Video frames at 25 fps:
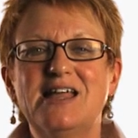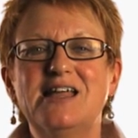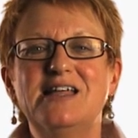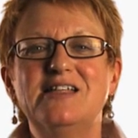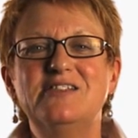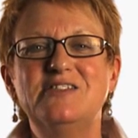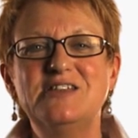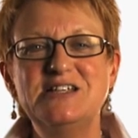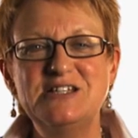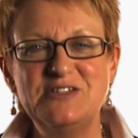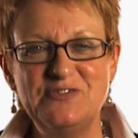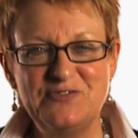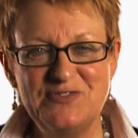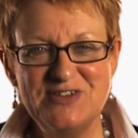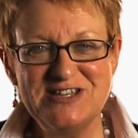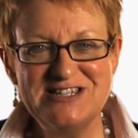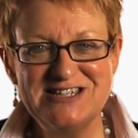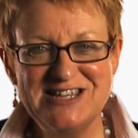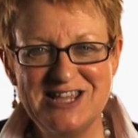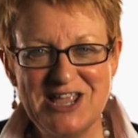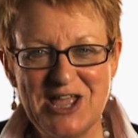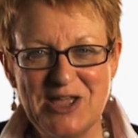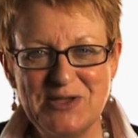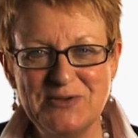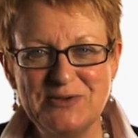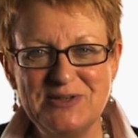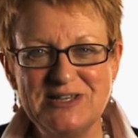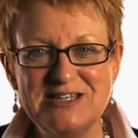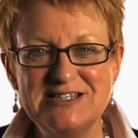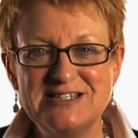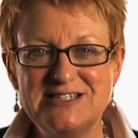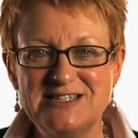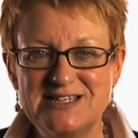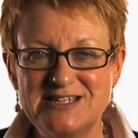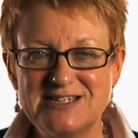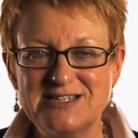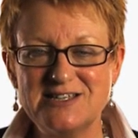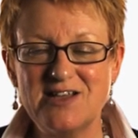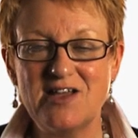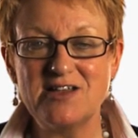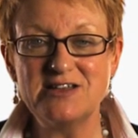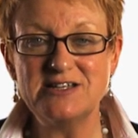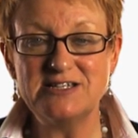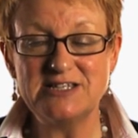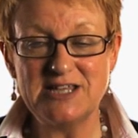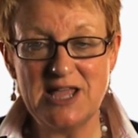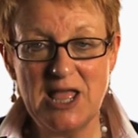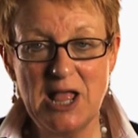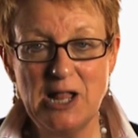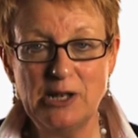This video is
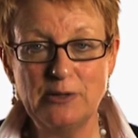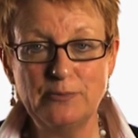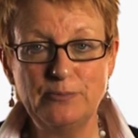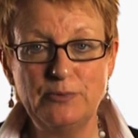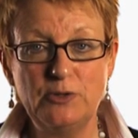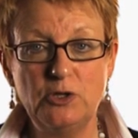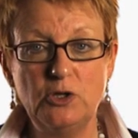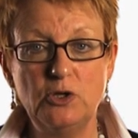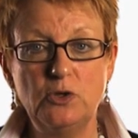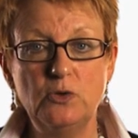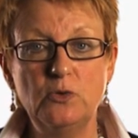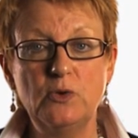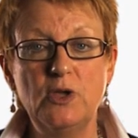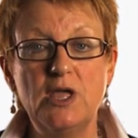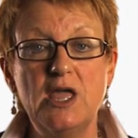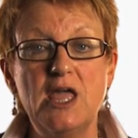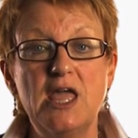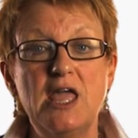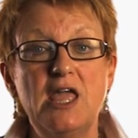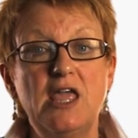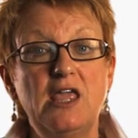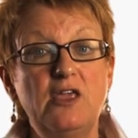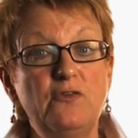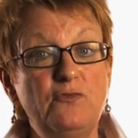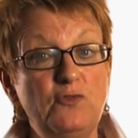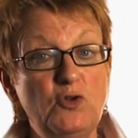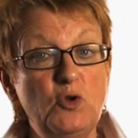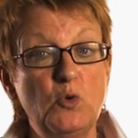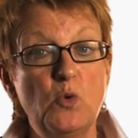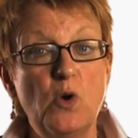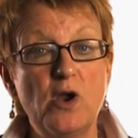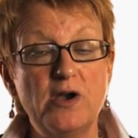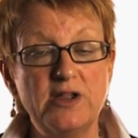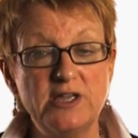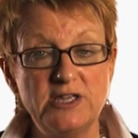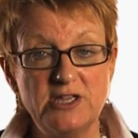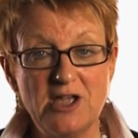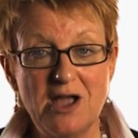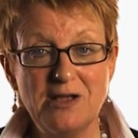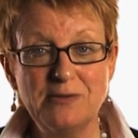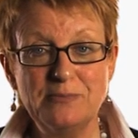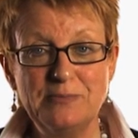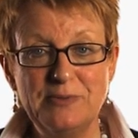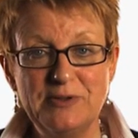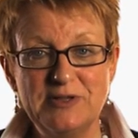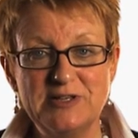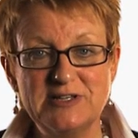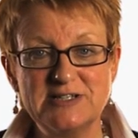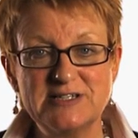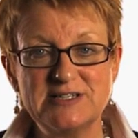designed to help you if you are a young
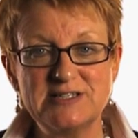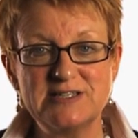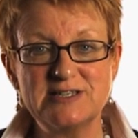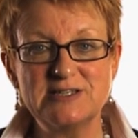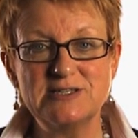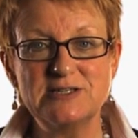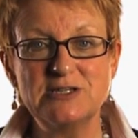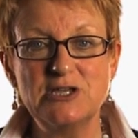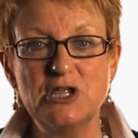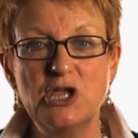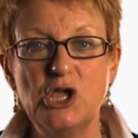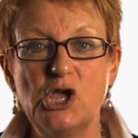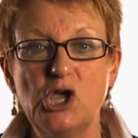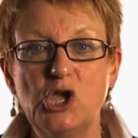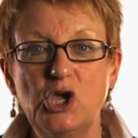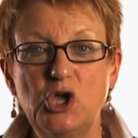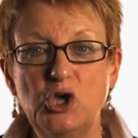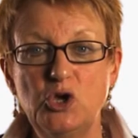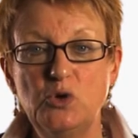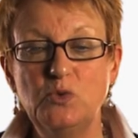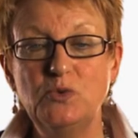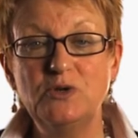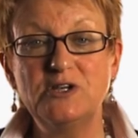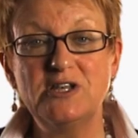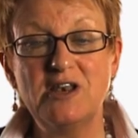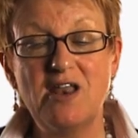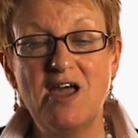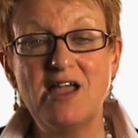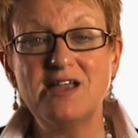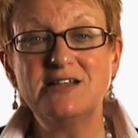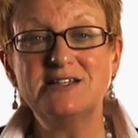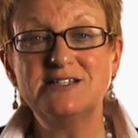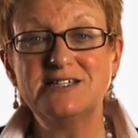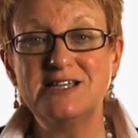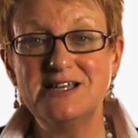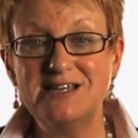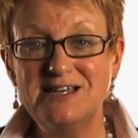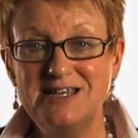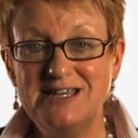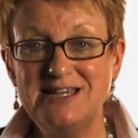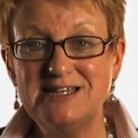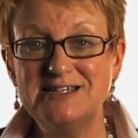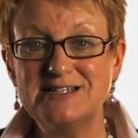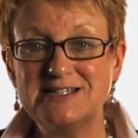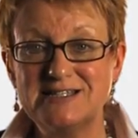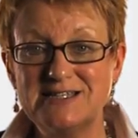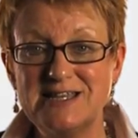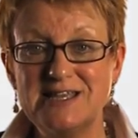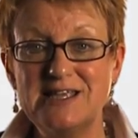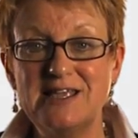person who would like to lead
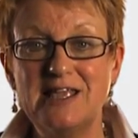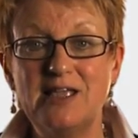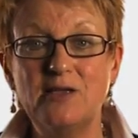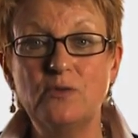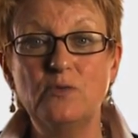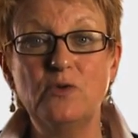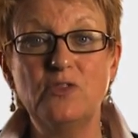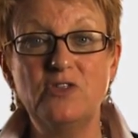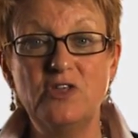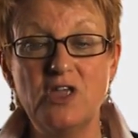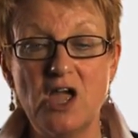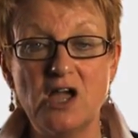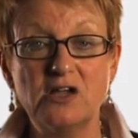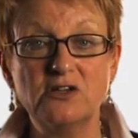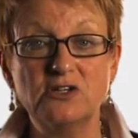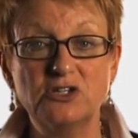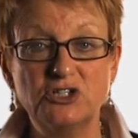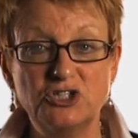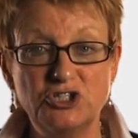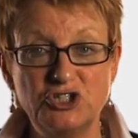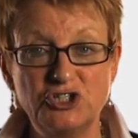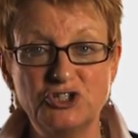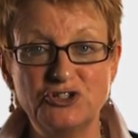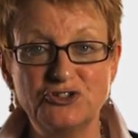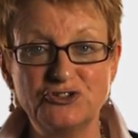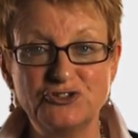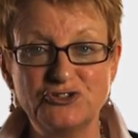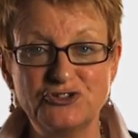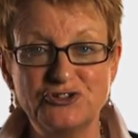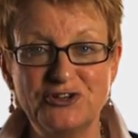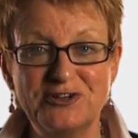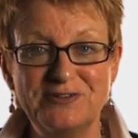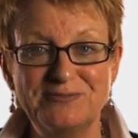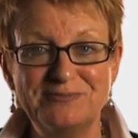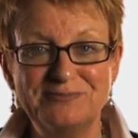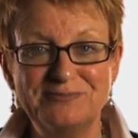singing with younger children.